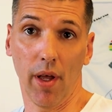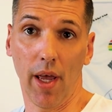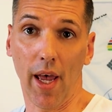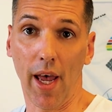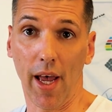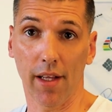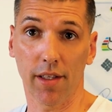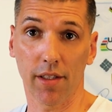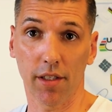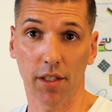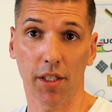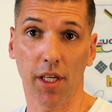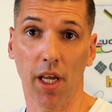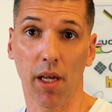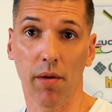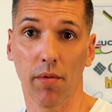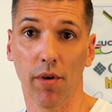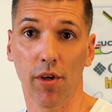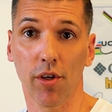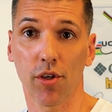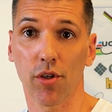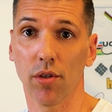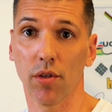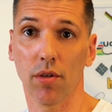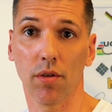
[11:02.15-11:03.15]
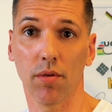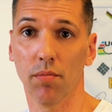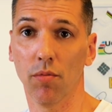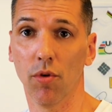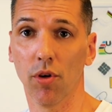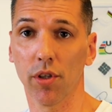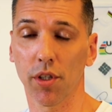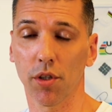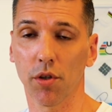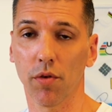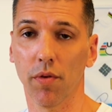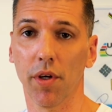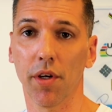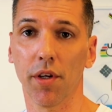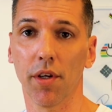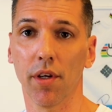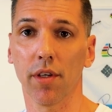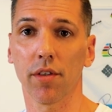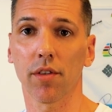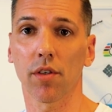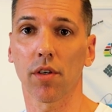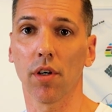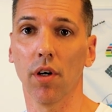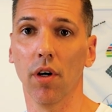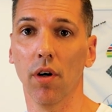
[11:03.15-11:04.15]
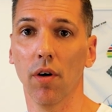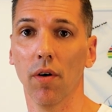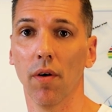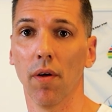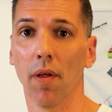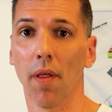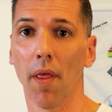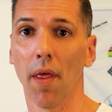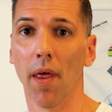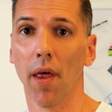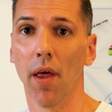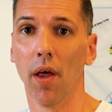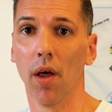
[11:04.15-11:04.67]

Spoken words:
had the same issue more than 20 years ago,